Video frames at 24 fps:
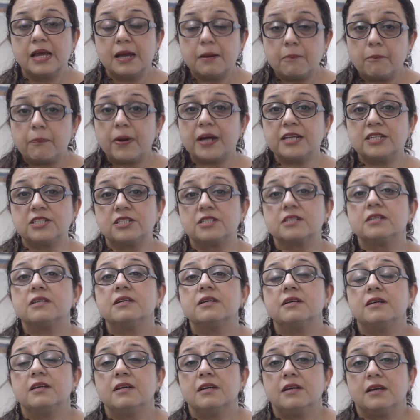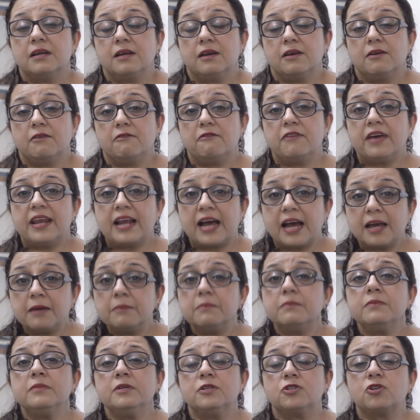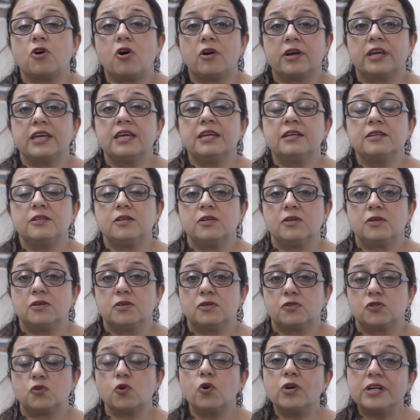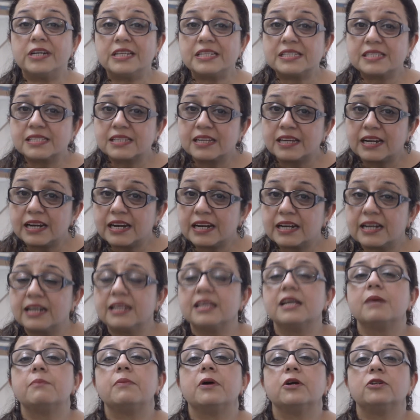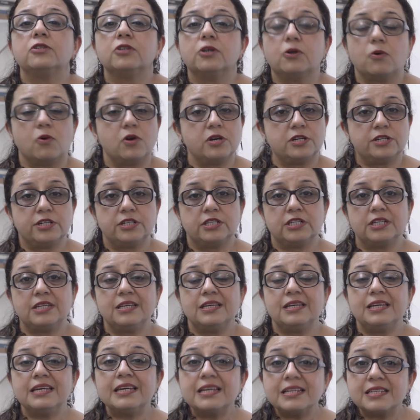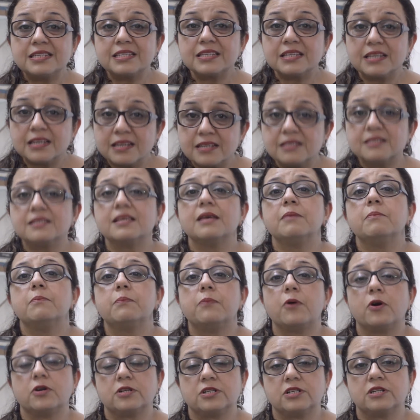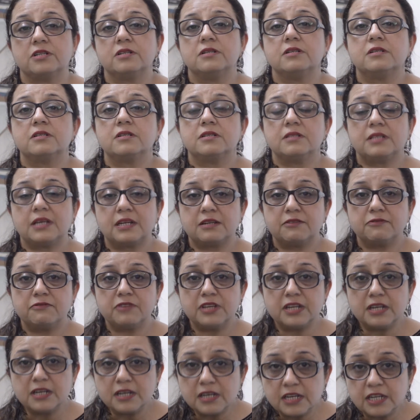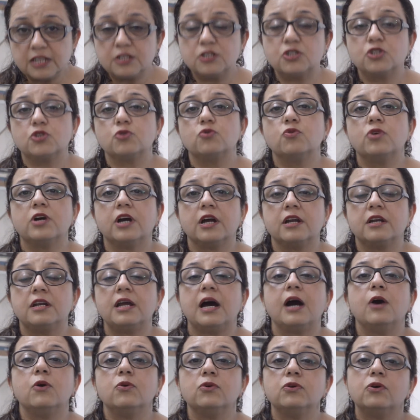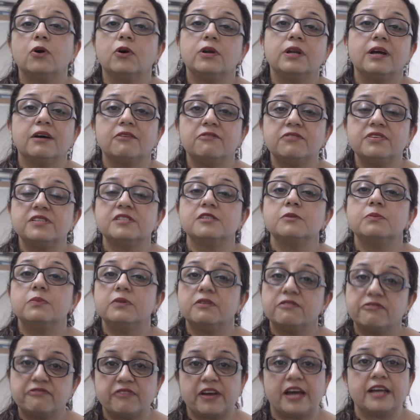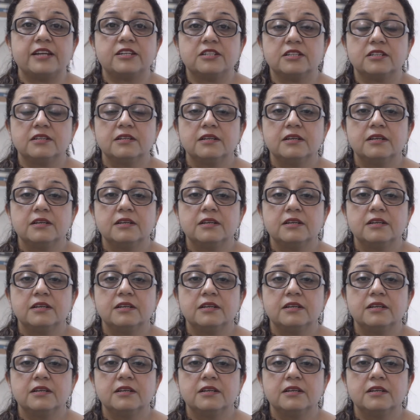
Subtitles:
But when I'm talking so discreetly about the quantity, it is important that we need to cut down on our visible fat